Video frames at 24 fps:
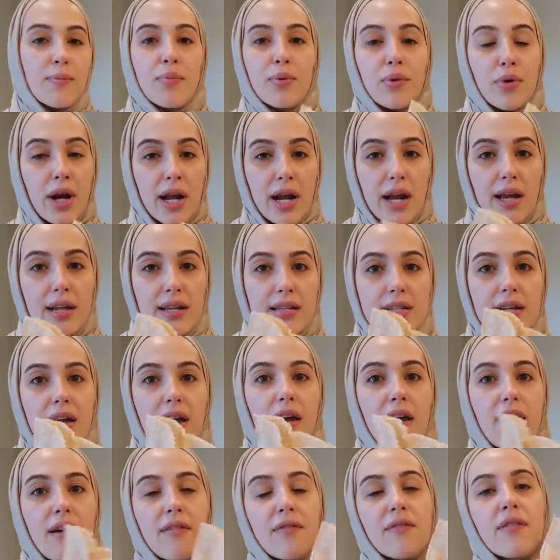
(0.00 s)
brand
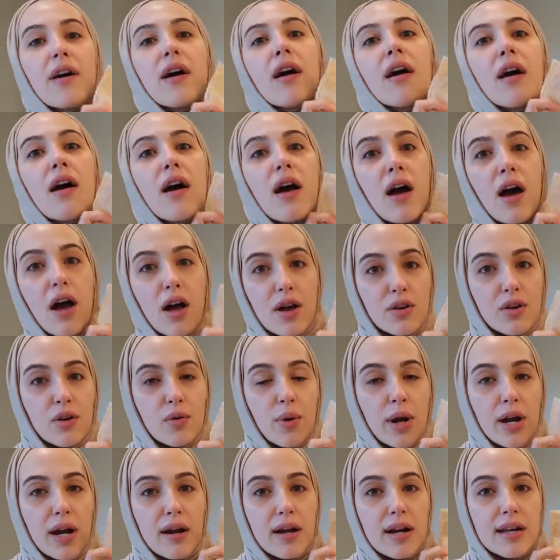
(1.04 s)
of
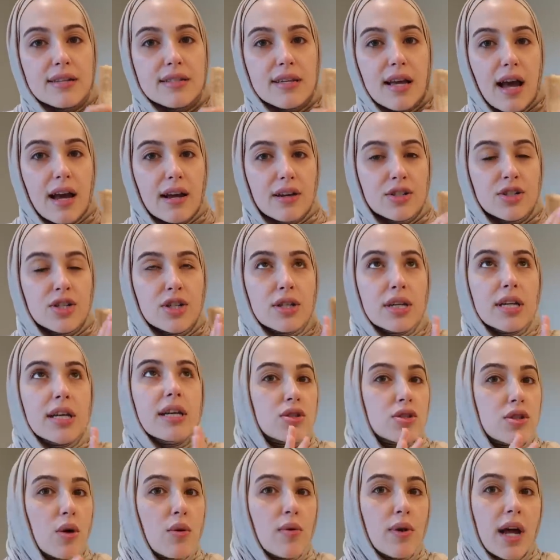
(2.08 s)
underwear is actually
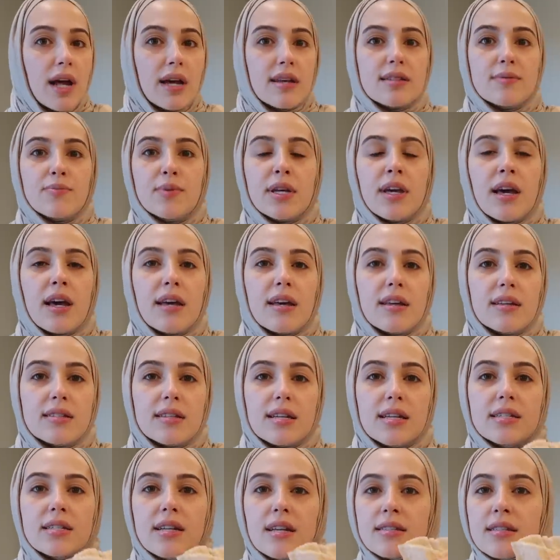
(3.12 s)
so nice because
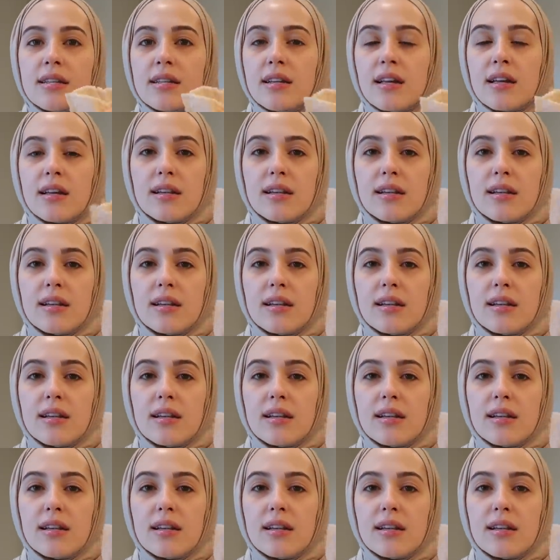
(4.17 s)
it doesn't